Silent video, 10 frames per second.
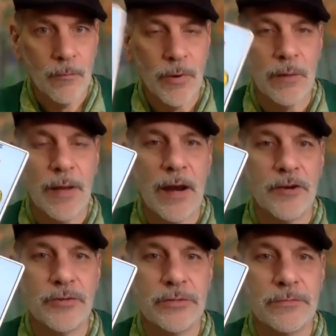But he
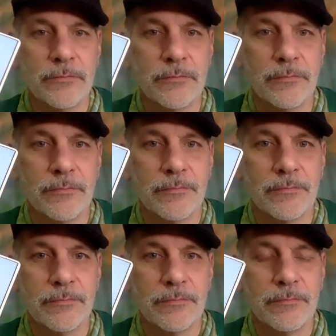manages.
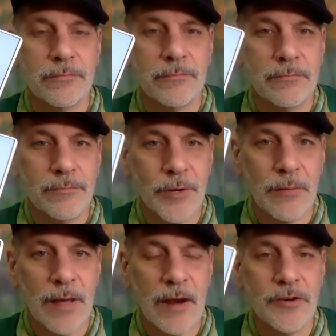But he
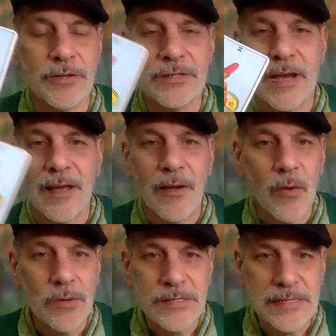manages.
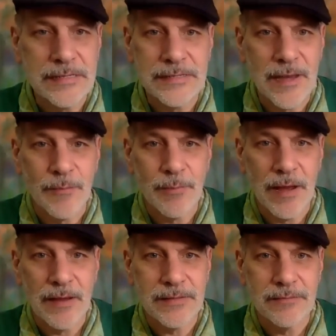All seasons come to
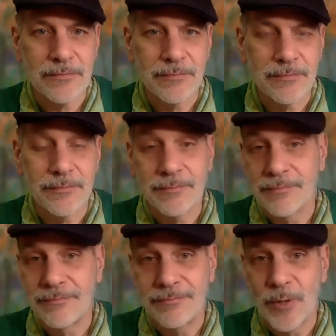pass.
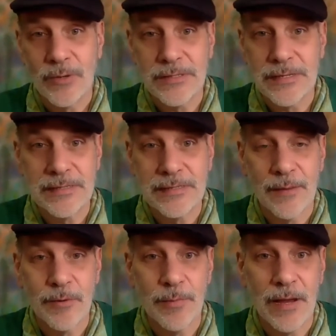All seasons
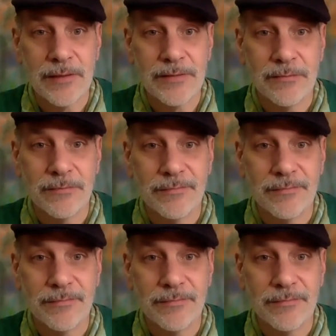come to pass.